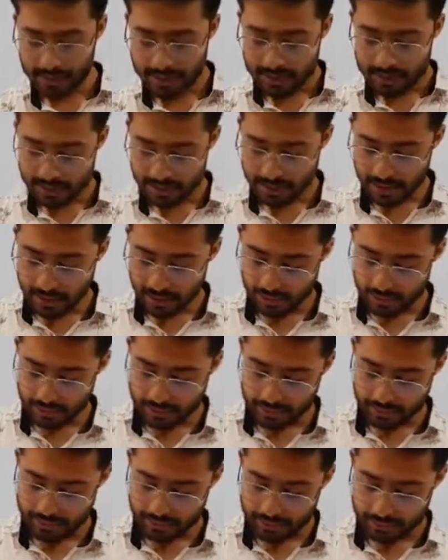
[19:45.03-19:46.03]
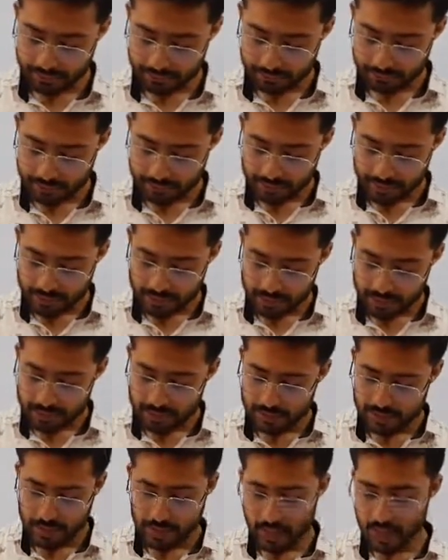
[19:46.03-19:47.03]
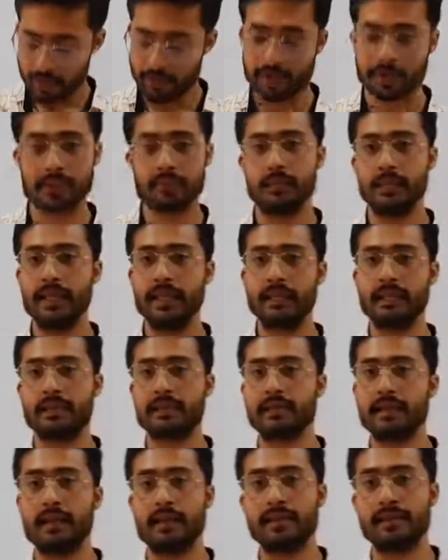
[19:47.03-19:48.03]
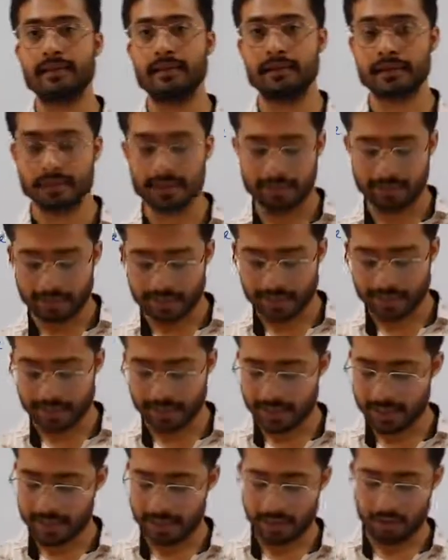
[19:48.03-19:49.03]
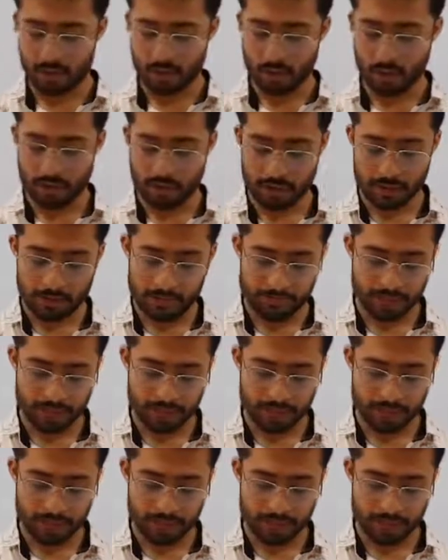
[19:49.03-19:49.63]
Then after I have explained this 6, 7 and 8 all.